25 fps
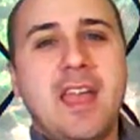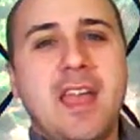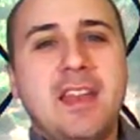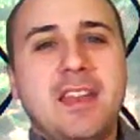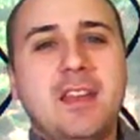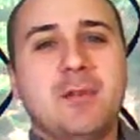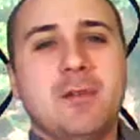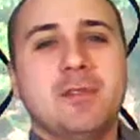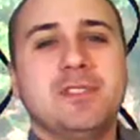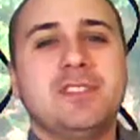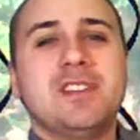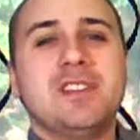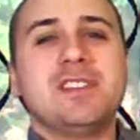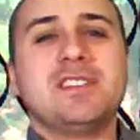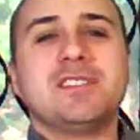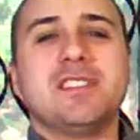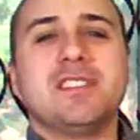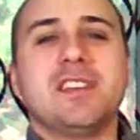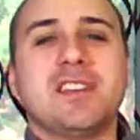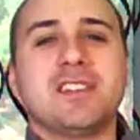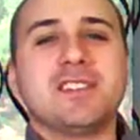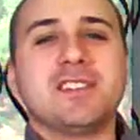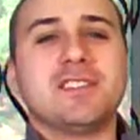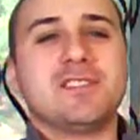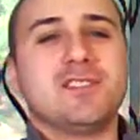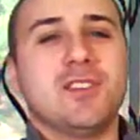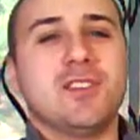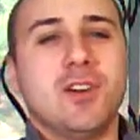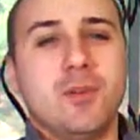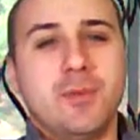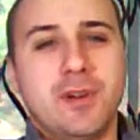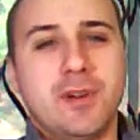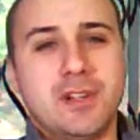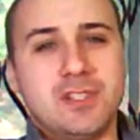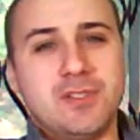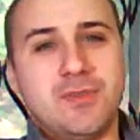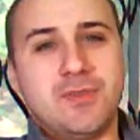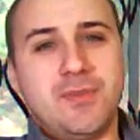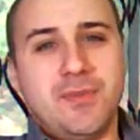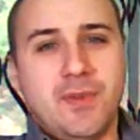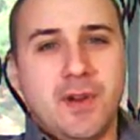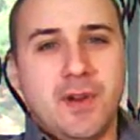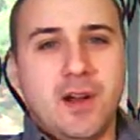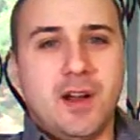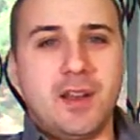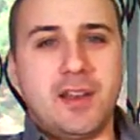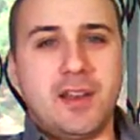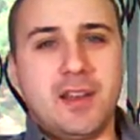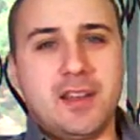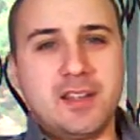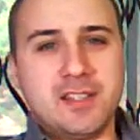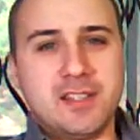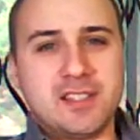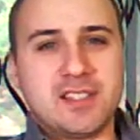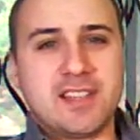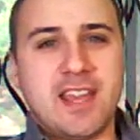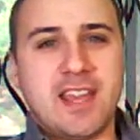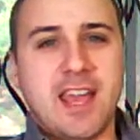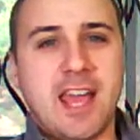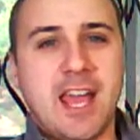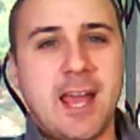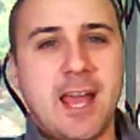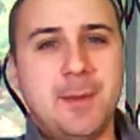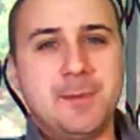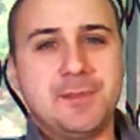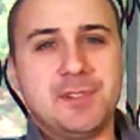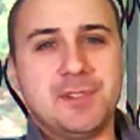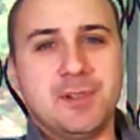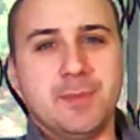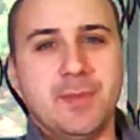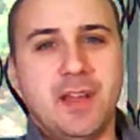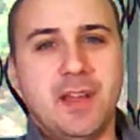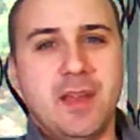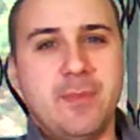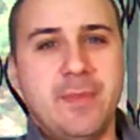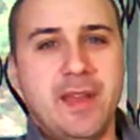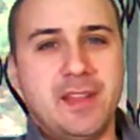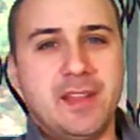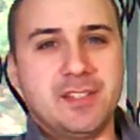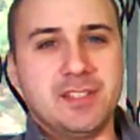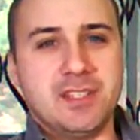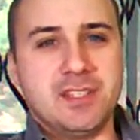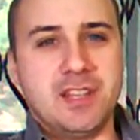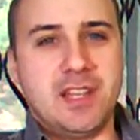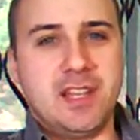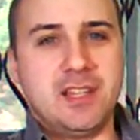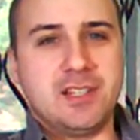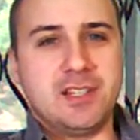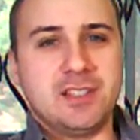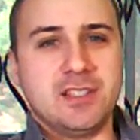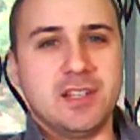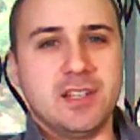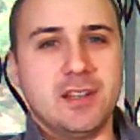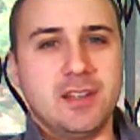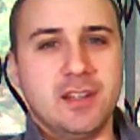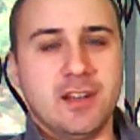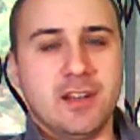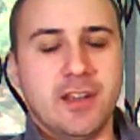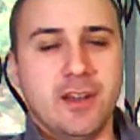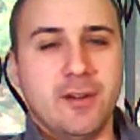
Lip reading: And it was just like so much fun and just captured my imagination,